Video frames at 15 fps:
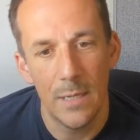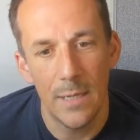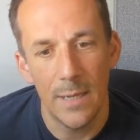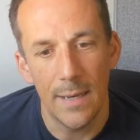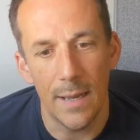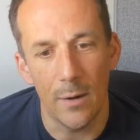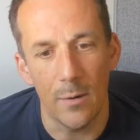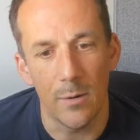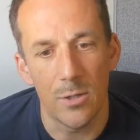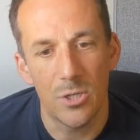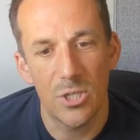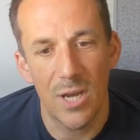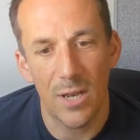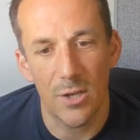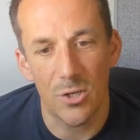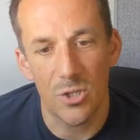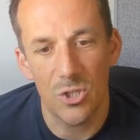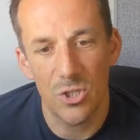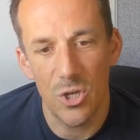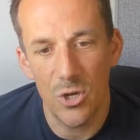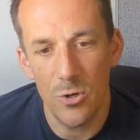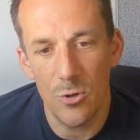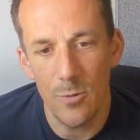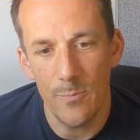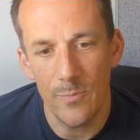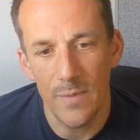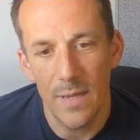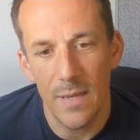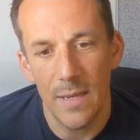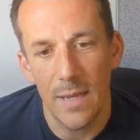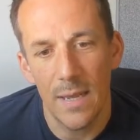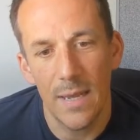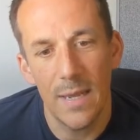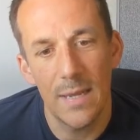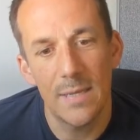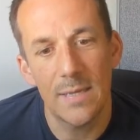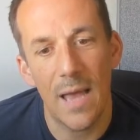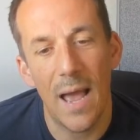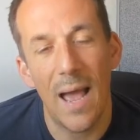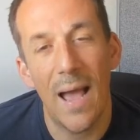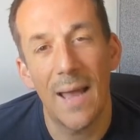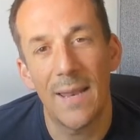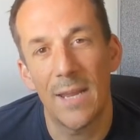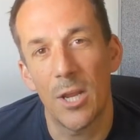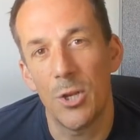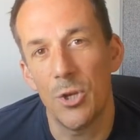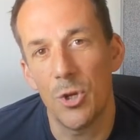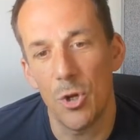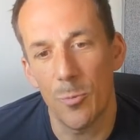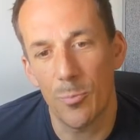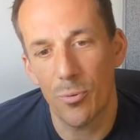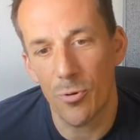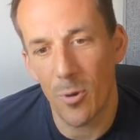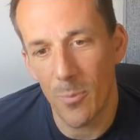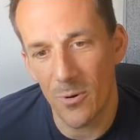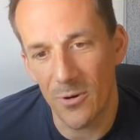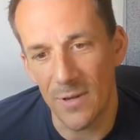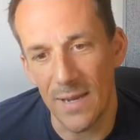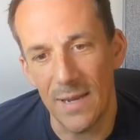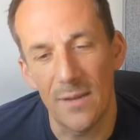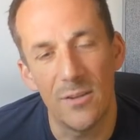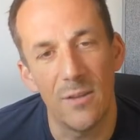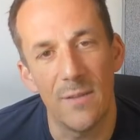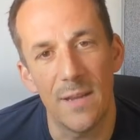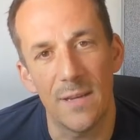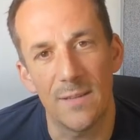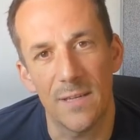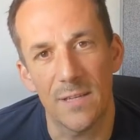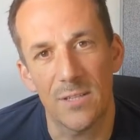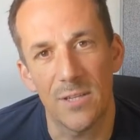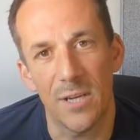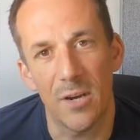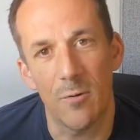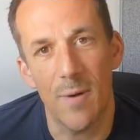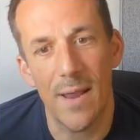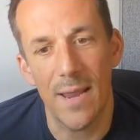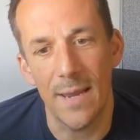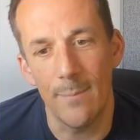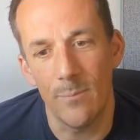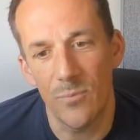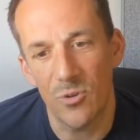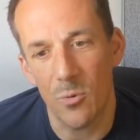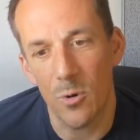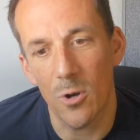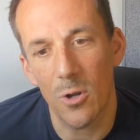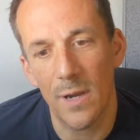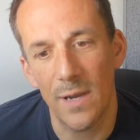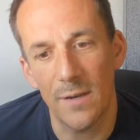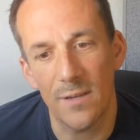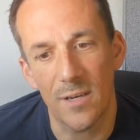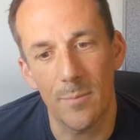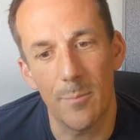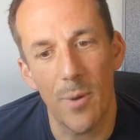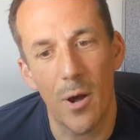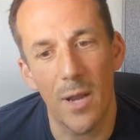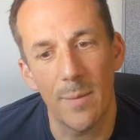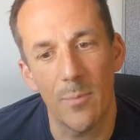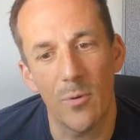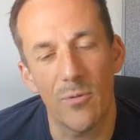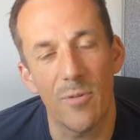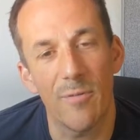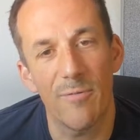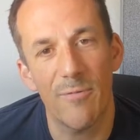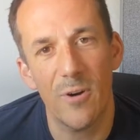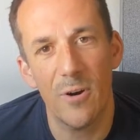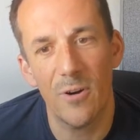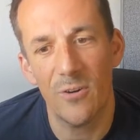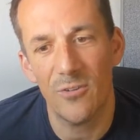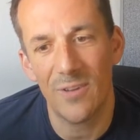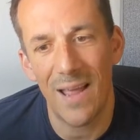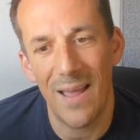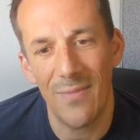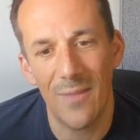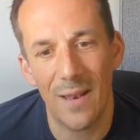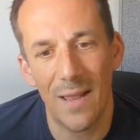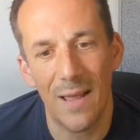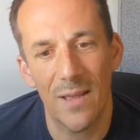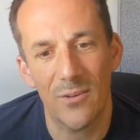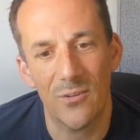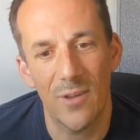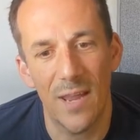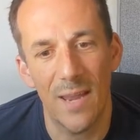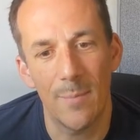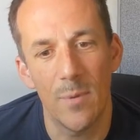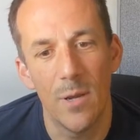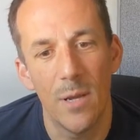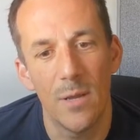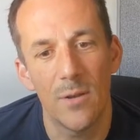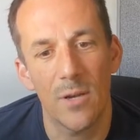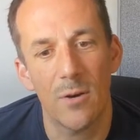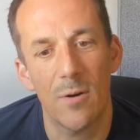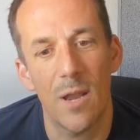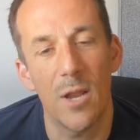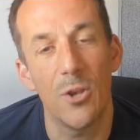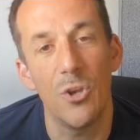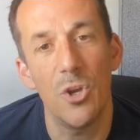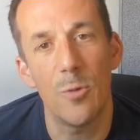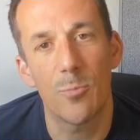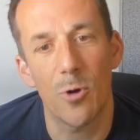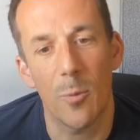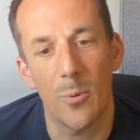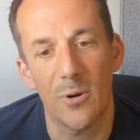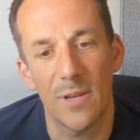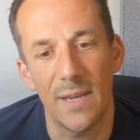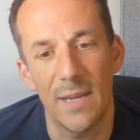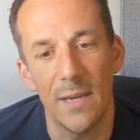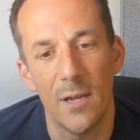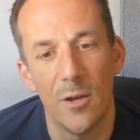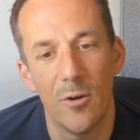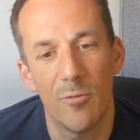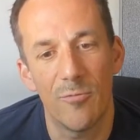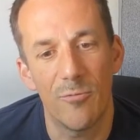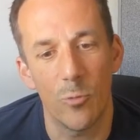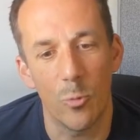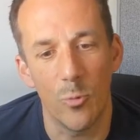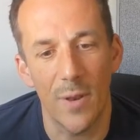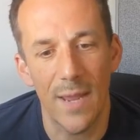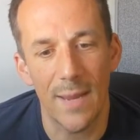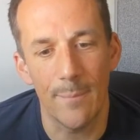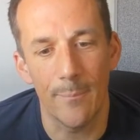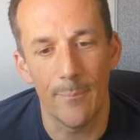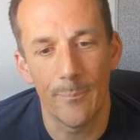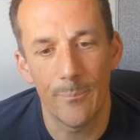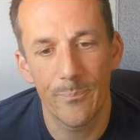Now challenge 2 is adding a new property to the existing array. So we're looking to combine both the first and the last name to create a new property, full name.